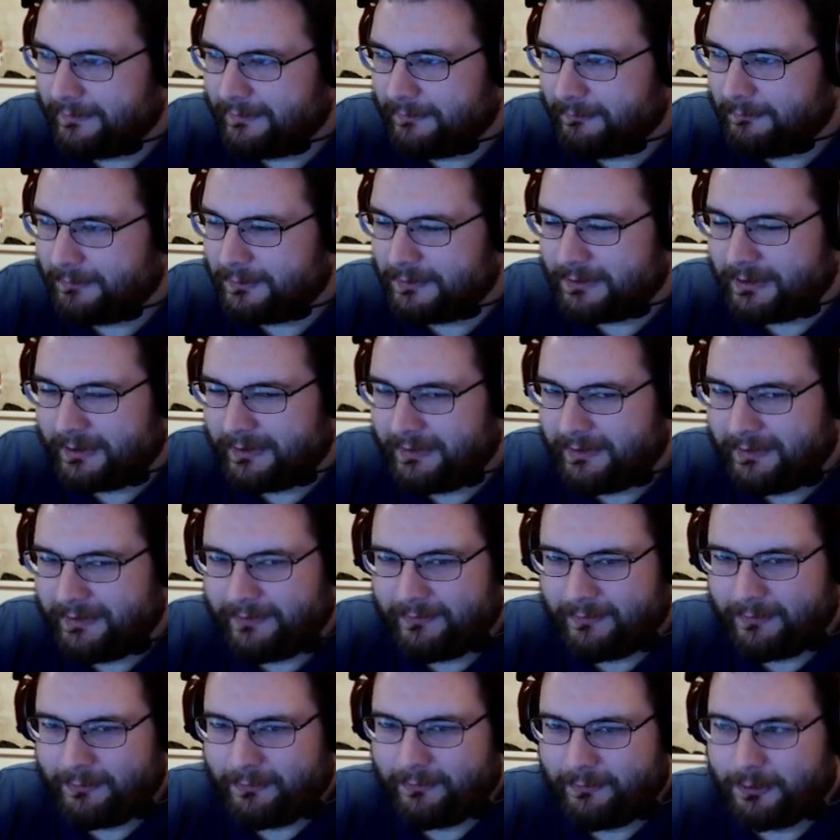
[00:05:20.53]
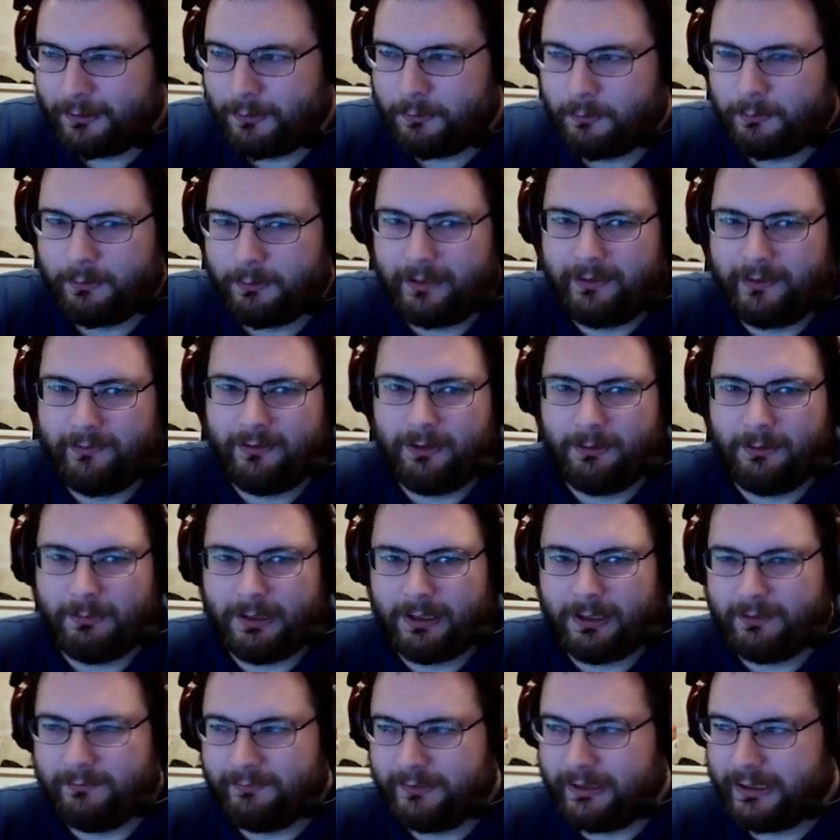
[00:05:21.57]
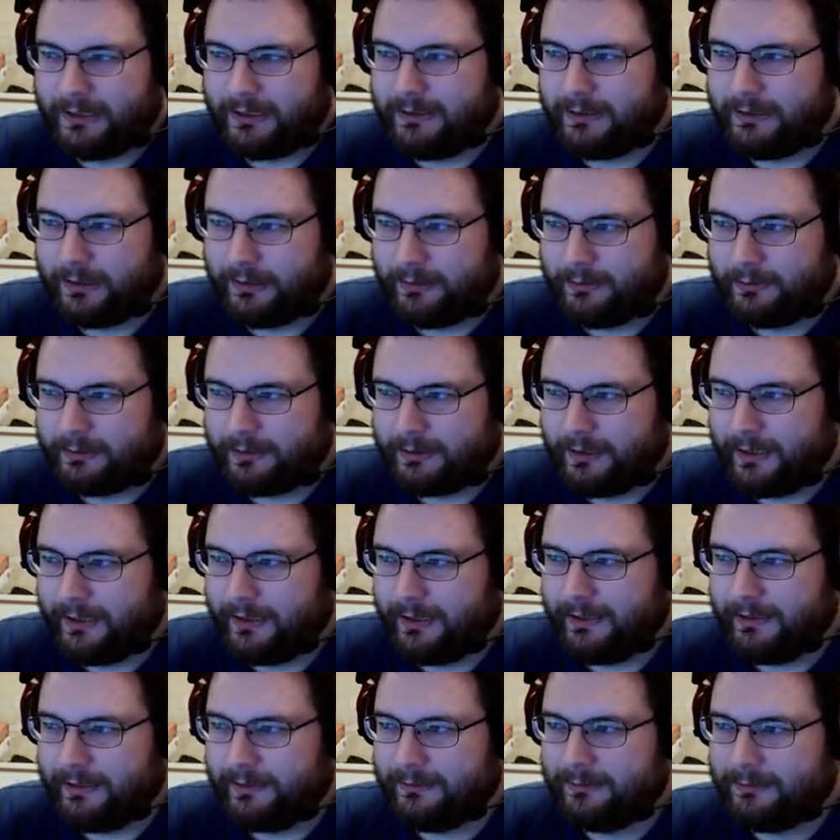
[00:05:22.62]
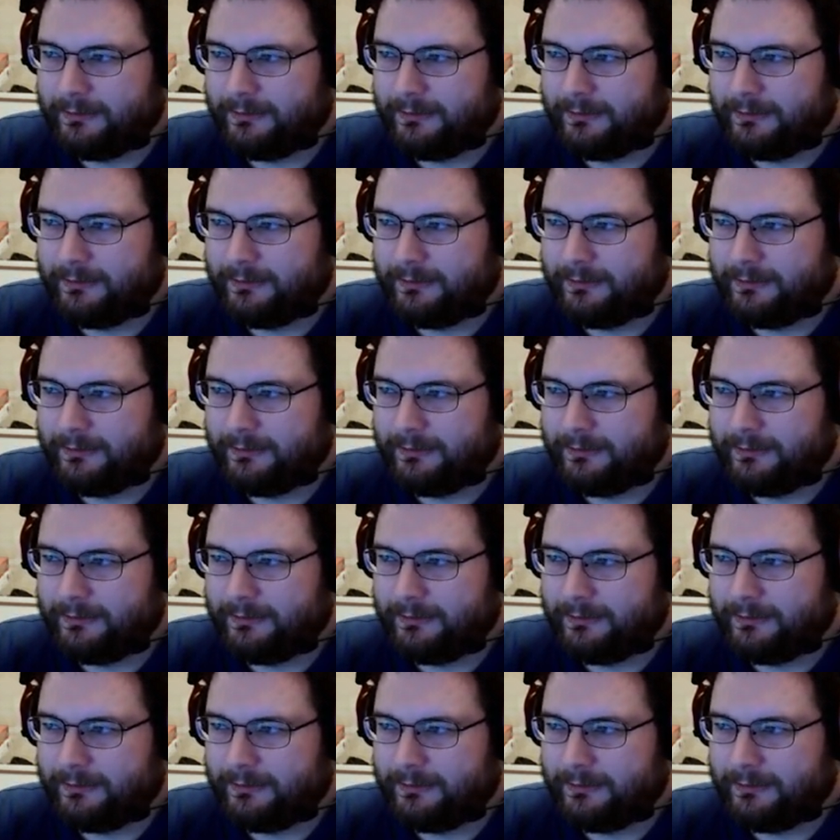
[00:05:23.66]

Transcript: which I think is just a crazy amount of detail to add